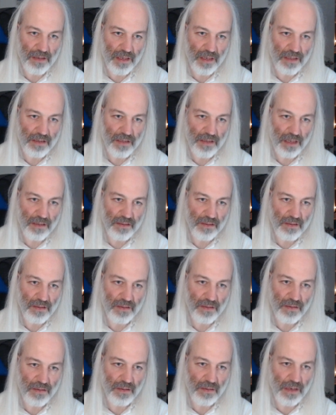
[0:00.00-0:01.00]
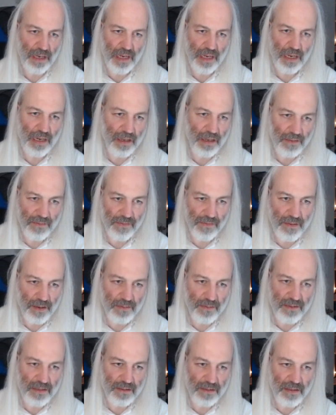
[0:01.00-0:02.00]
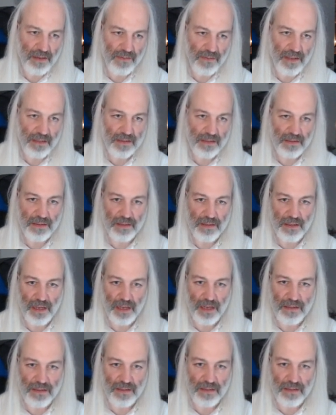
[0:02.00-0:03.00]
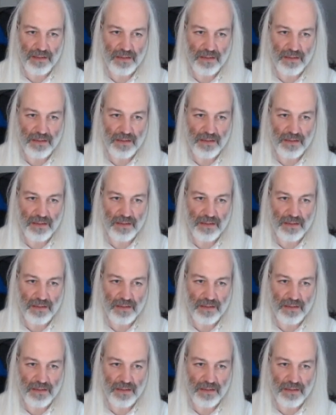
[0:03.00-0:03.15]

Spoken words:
Center, I'll just leave that as